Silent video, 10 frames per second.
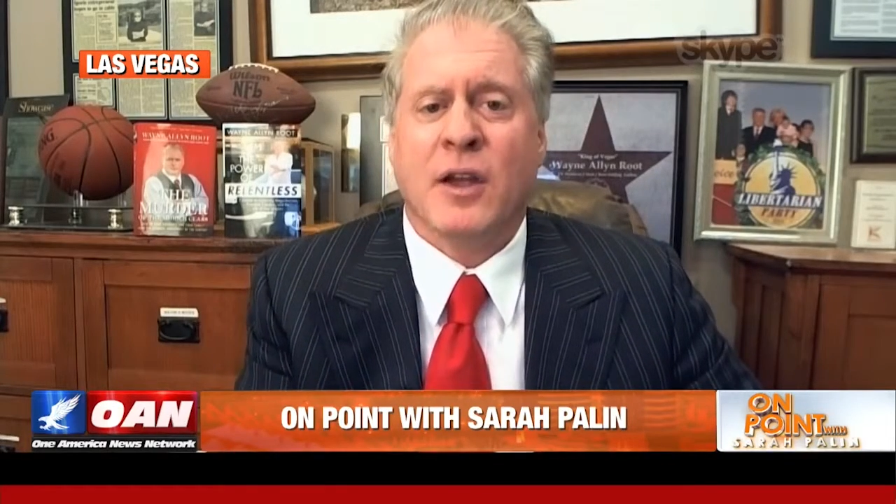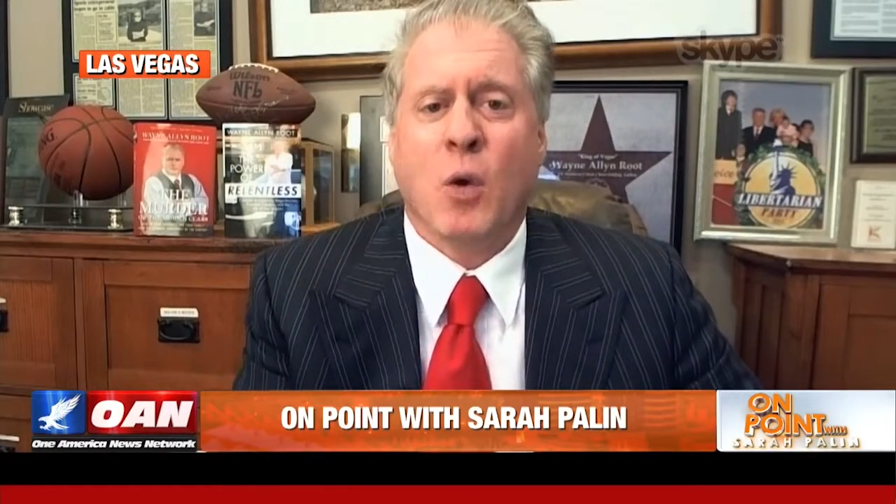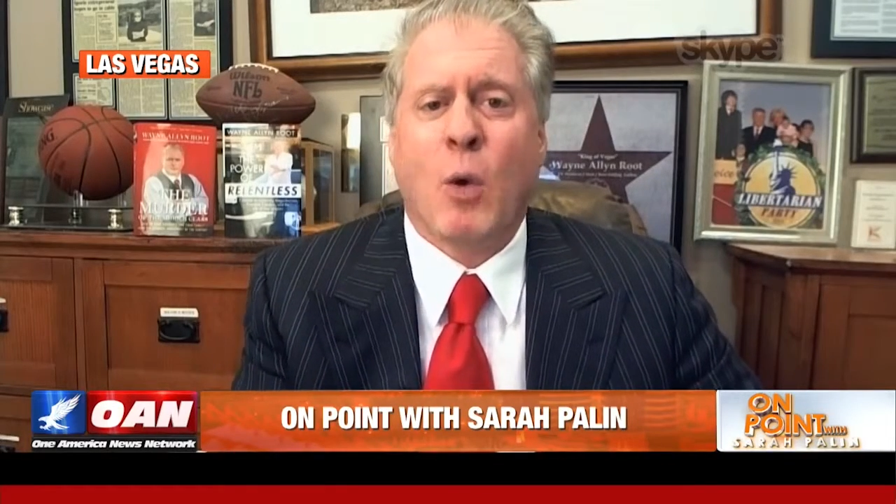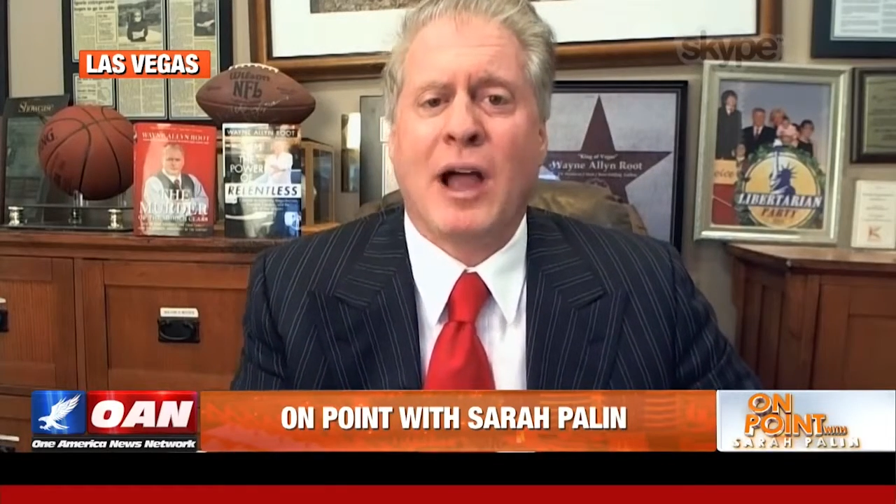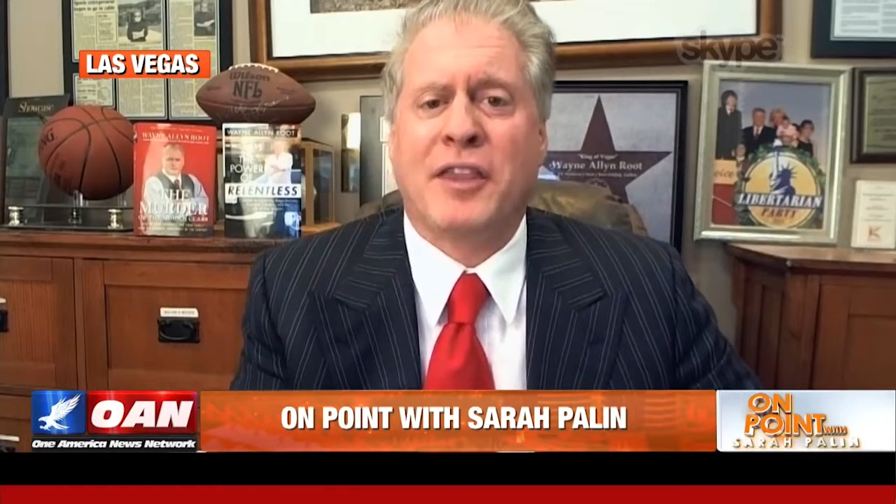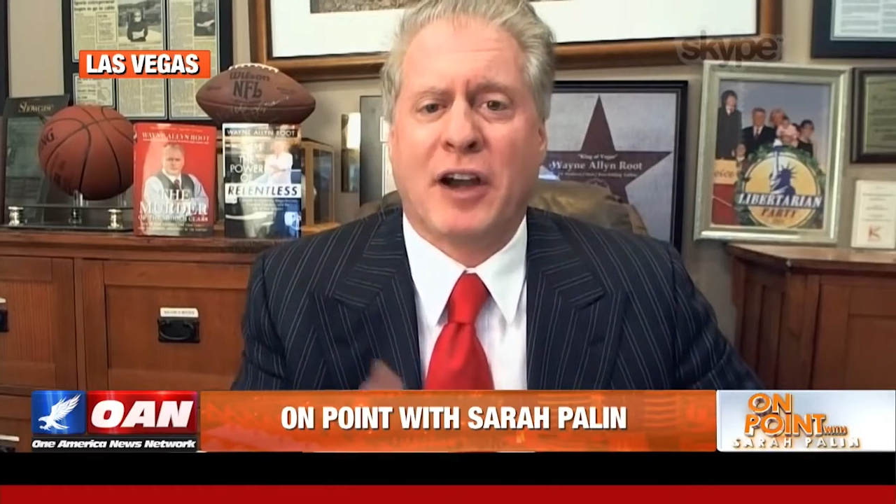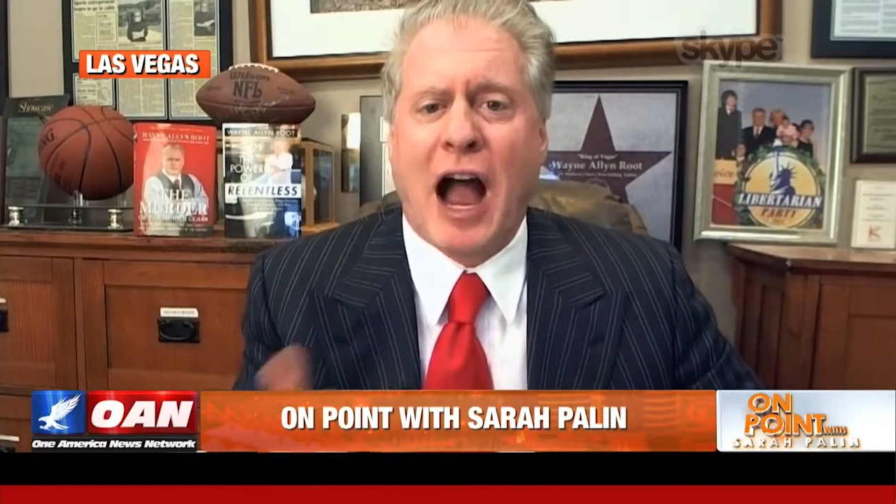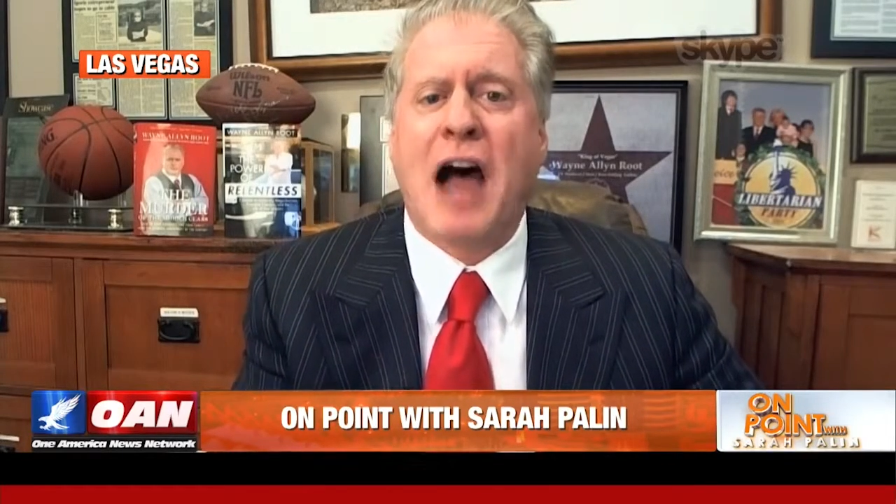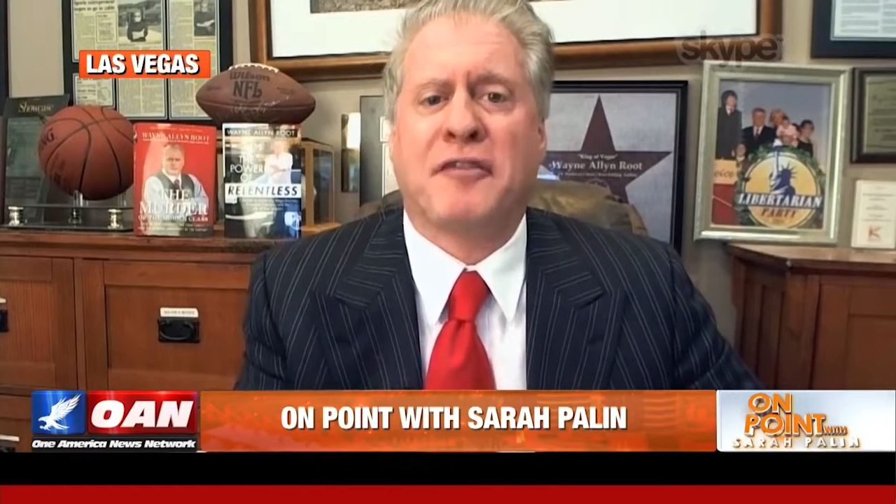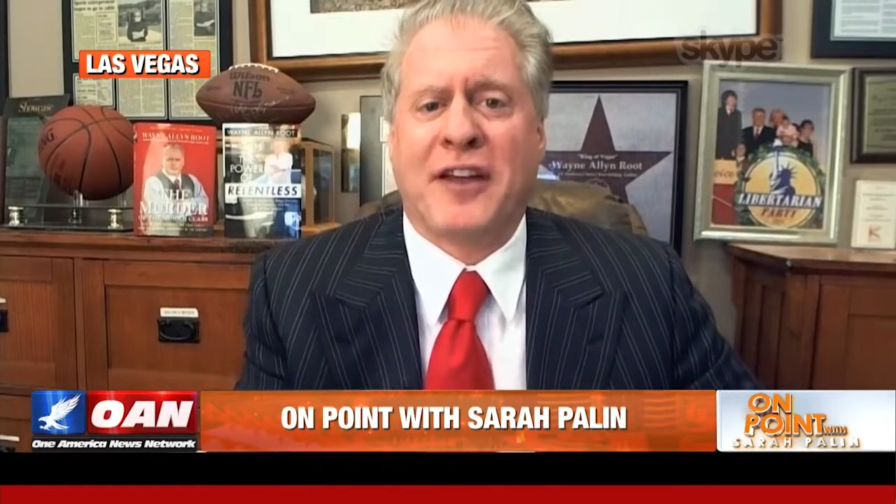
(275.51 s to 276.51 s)
Well, their
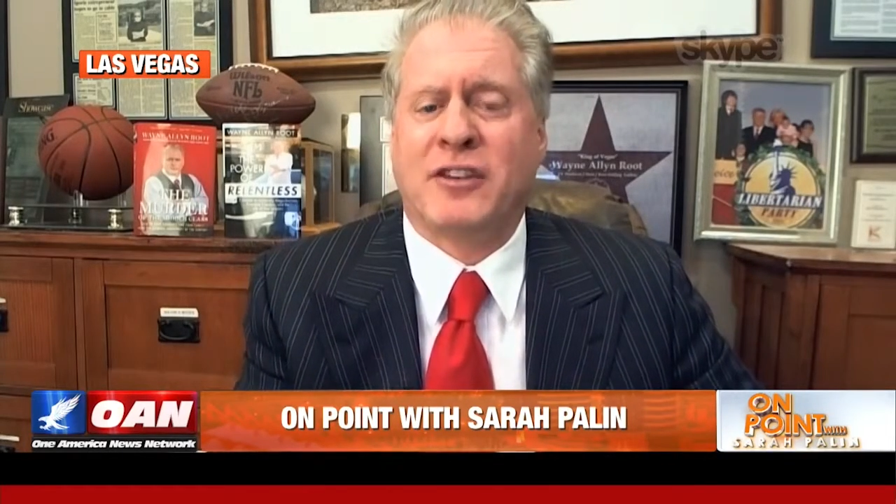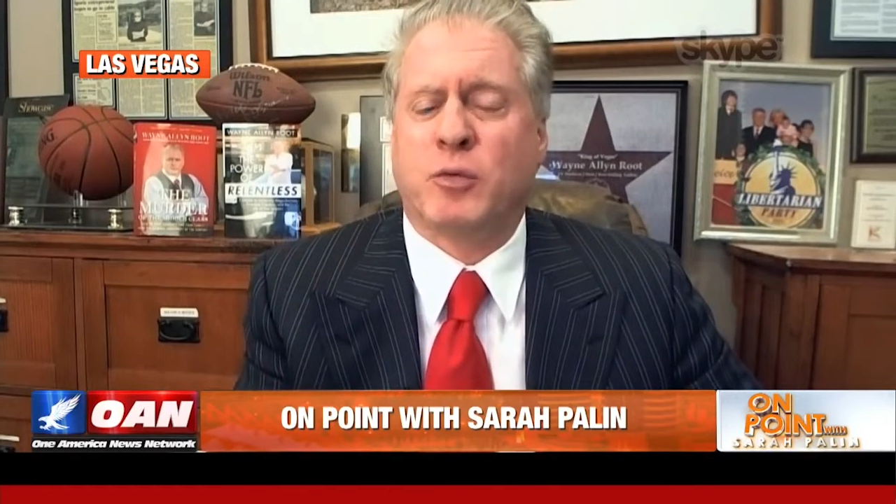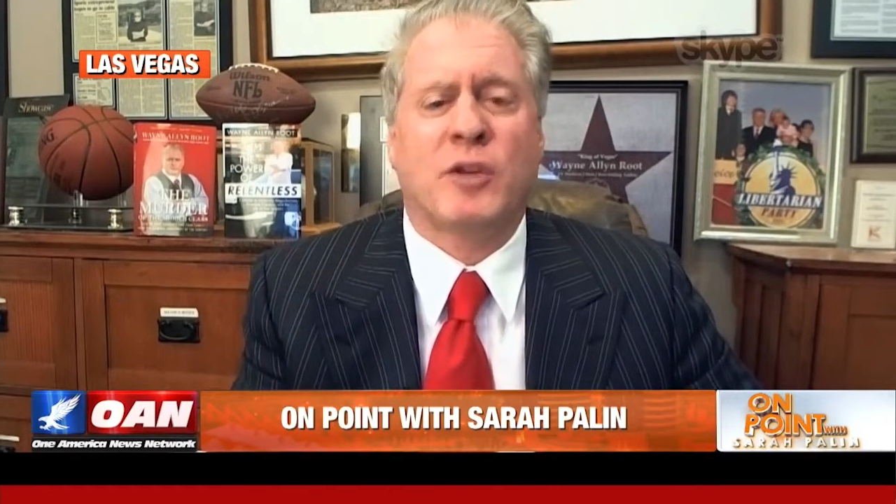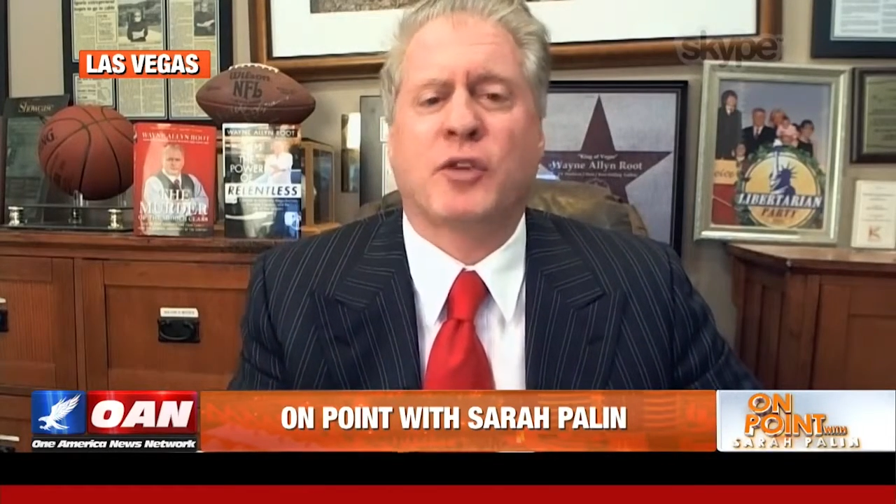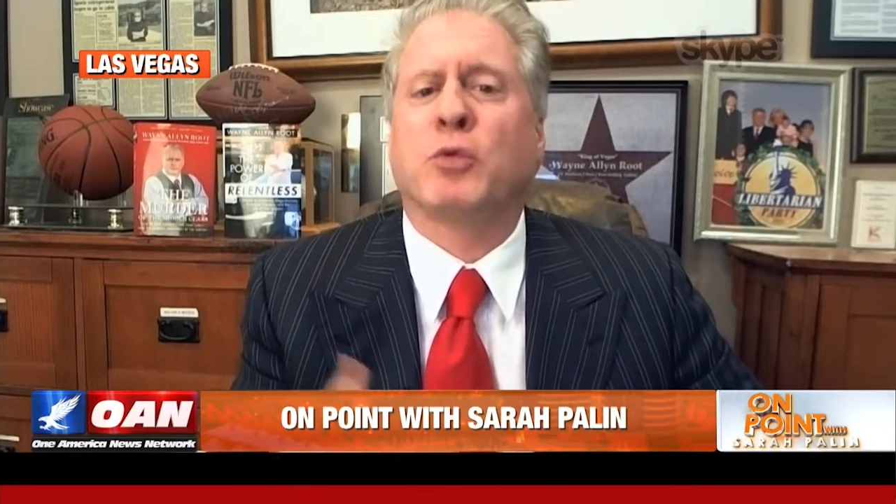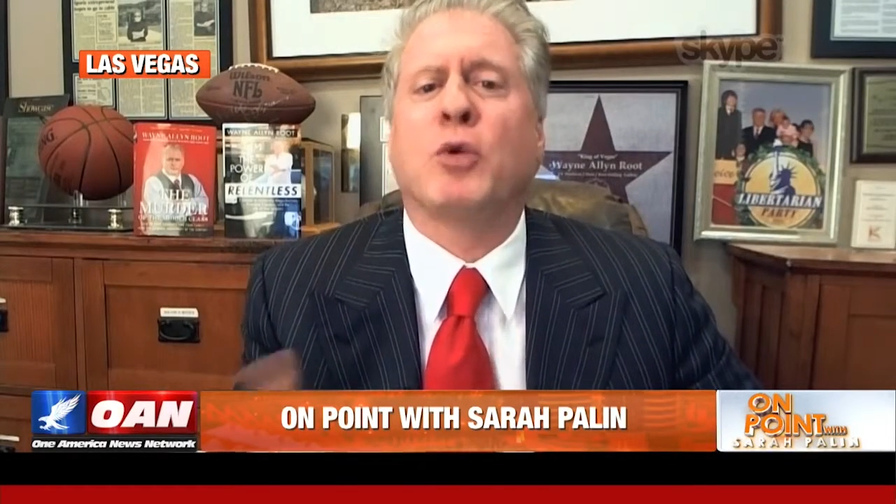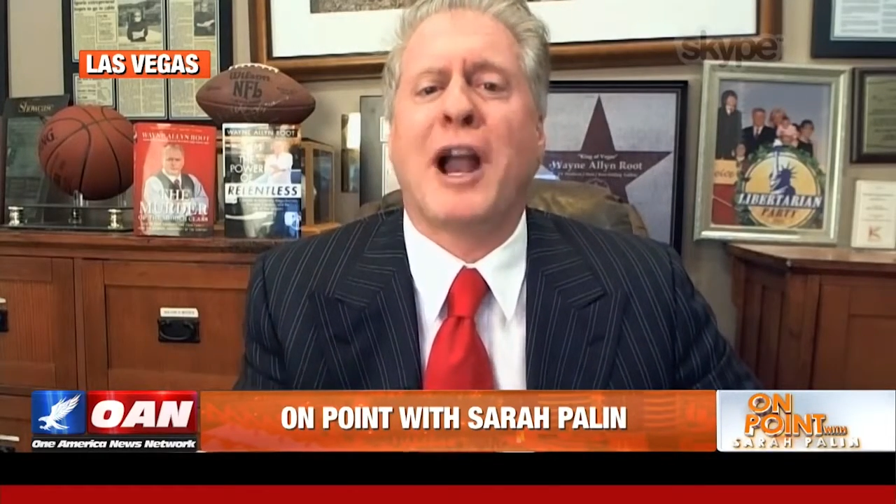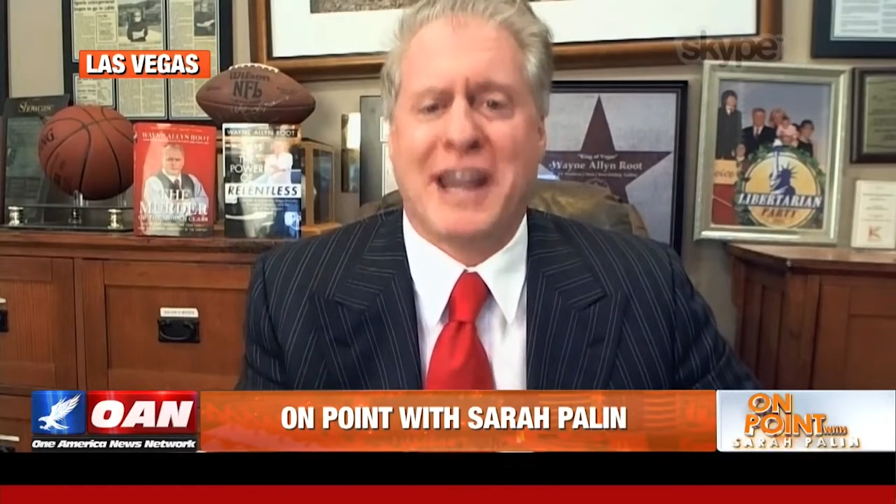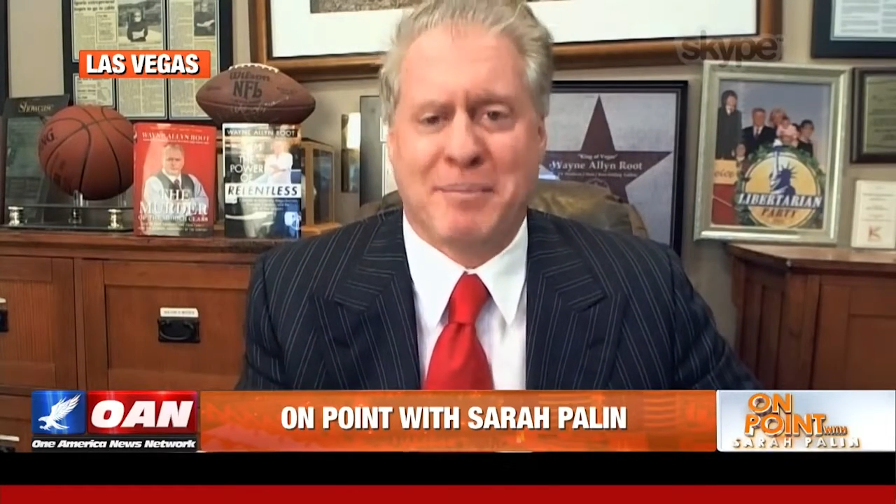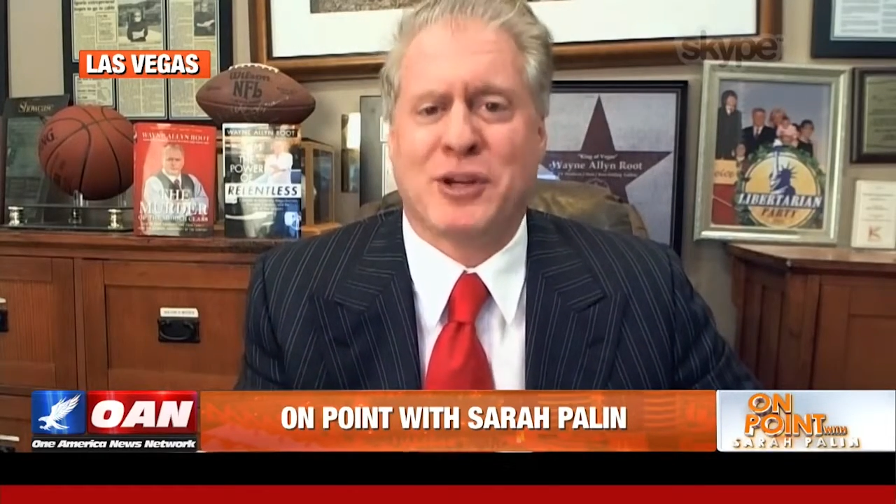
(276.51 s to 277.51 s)
offense was a
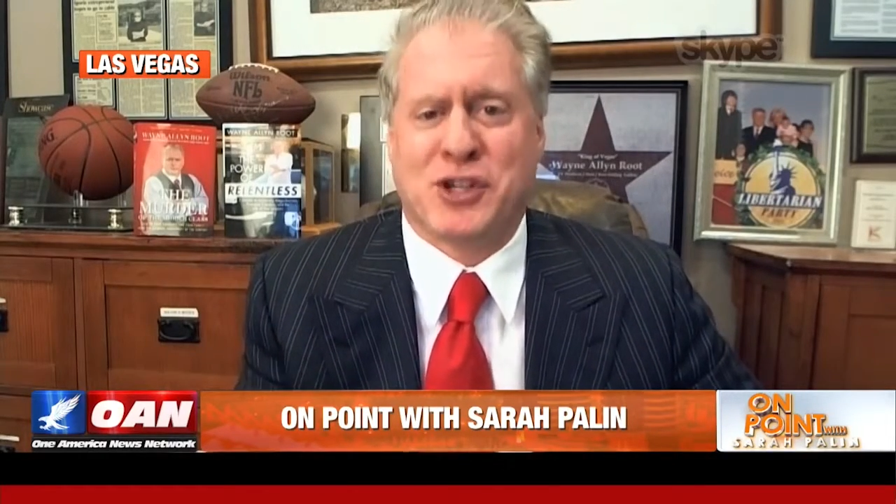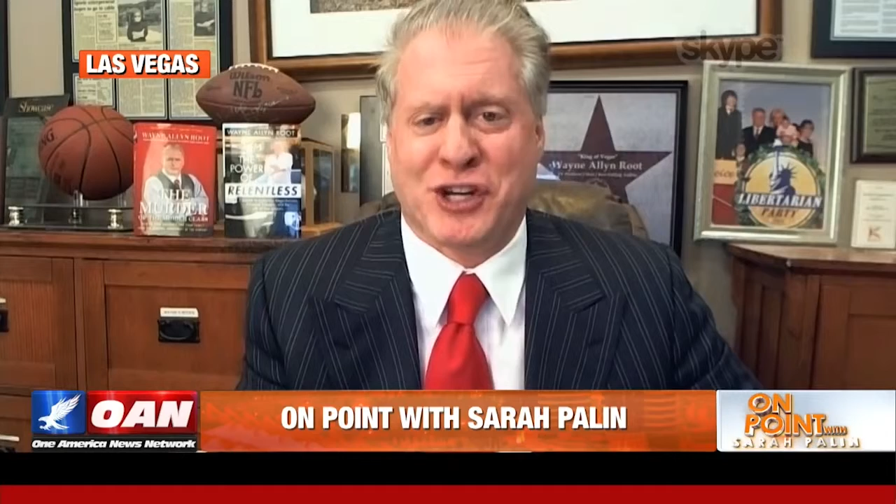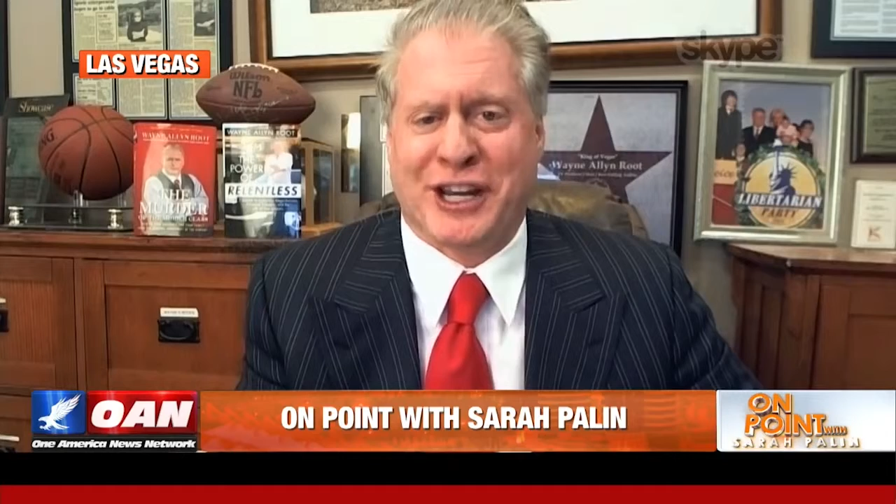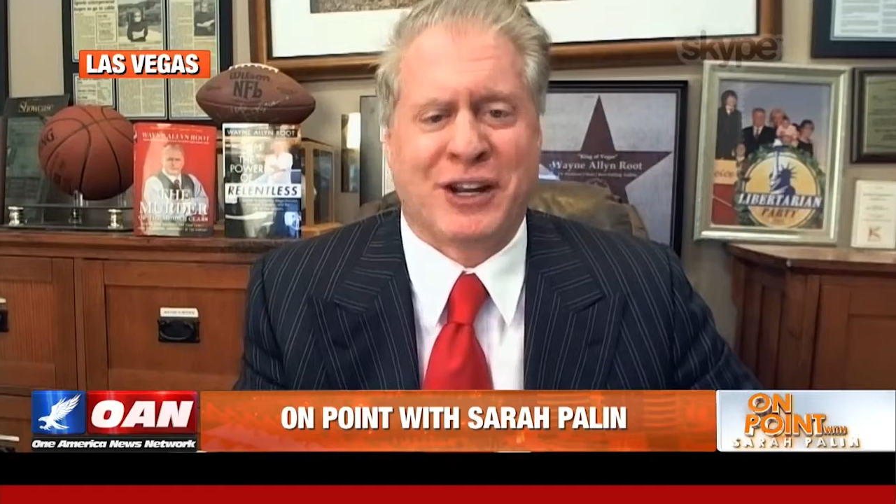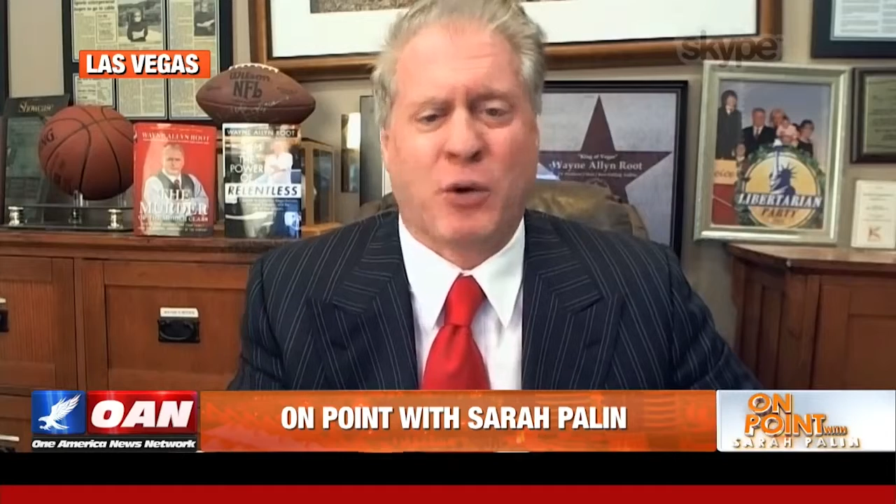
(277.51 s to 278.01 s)
running machine.